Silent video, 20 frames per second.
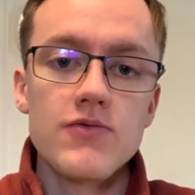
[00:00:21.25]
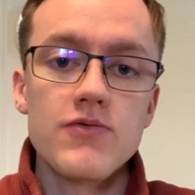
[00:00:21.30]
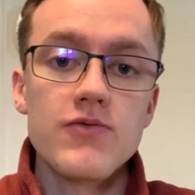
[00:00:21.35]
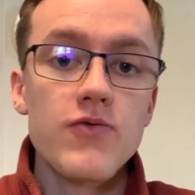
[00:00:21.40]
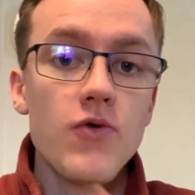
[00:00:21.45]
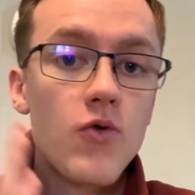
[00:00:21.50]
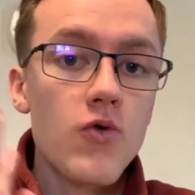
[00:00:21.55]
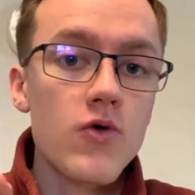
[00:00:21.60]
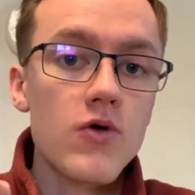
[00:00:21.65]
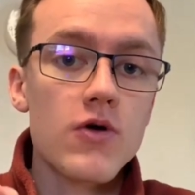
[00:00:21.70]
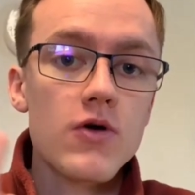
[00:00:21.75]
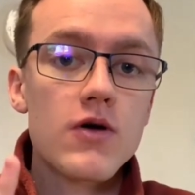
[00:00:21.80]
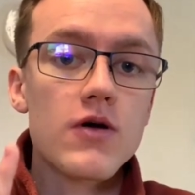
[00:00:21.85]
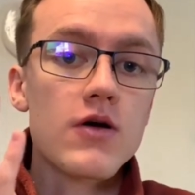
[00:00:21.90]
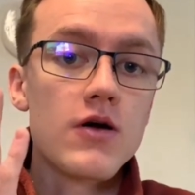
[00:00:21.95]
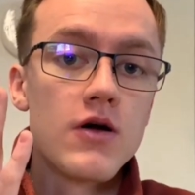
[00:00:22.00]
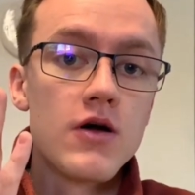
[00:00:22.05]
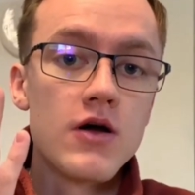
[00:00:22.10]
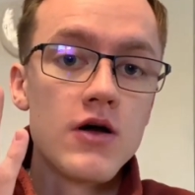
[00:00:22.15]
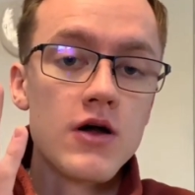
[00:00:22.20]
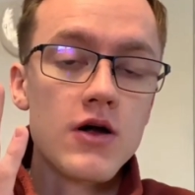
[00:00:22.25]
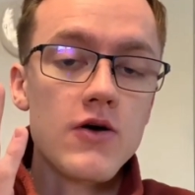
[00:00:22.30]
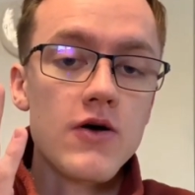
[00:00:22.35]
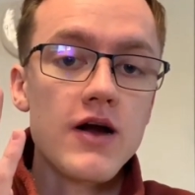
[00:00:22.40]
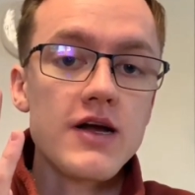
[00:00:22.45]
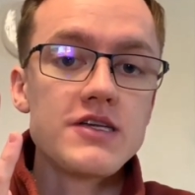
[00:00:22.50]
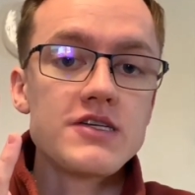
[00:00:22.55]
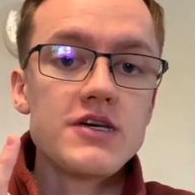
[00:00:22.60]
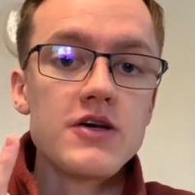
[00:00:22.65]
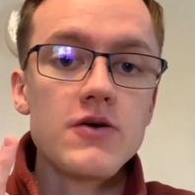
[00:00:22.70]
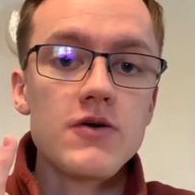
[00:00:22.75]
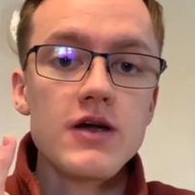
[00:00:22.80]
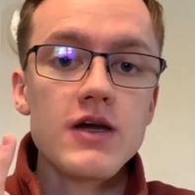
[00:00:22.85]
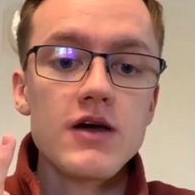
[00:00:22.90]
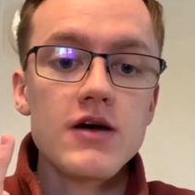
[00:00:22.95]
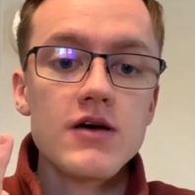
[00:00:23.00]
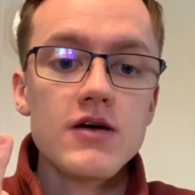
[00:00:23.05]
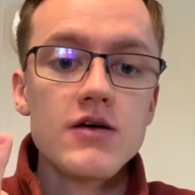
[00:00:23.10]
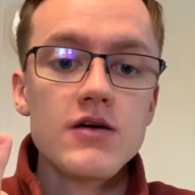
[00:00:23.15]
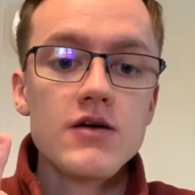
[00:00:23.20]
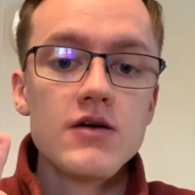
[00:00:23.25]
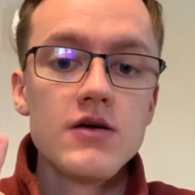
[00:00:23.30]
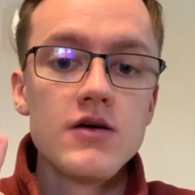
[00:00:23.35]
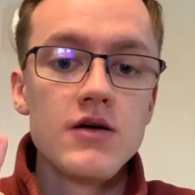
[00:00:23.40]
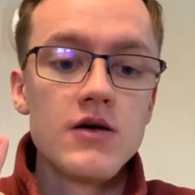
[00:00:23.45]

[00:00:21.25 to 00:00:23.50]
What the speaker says: 4 criteria